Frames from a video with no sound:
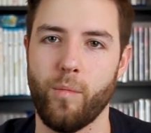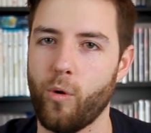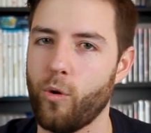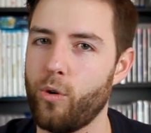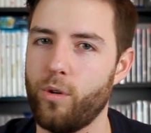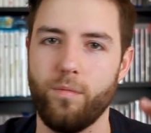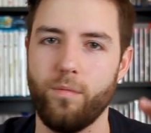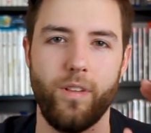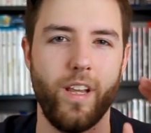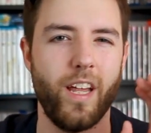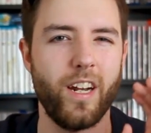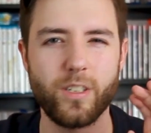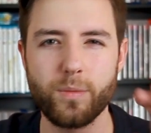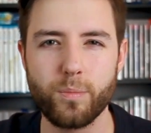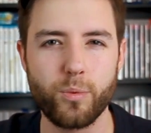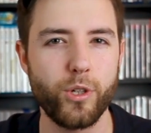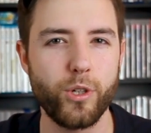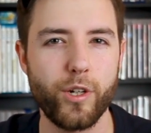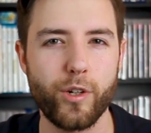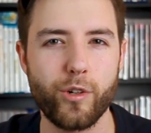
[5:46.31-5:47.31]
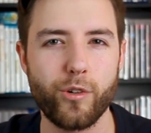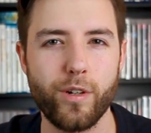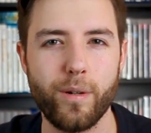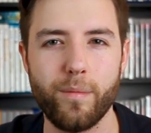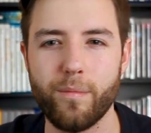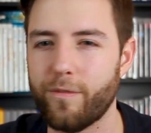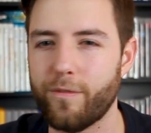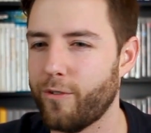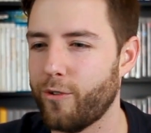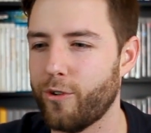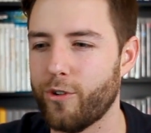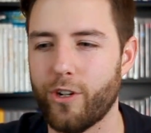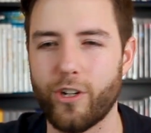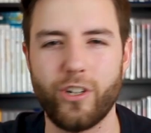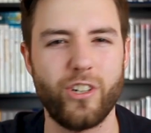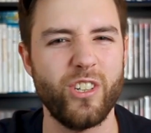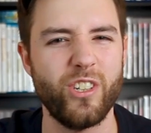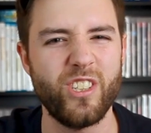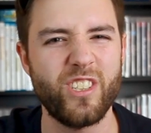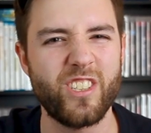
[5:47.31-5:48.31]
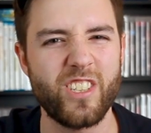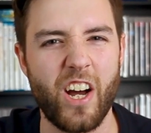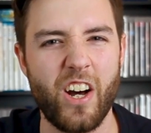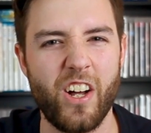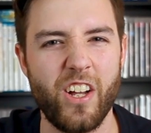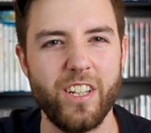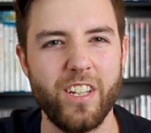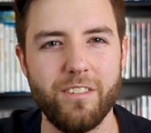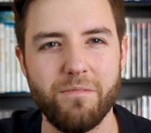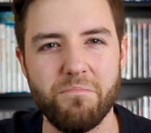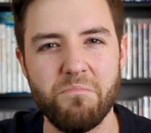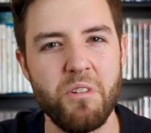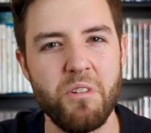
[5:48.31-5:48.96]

Or let us pre-order them for a good solid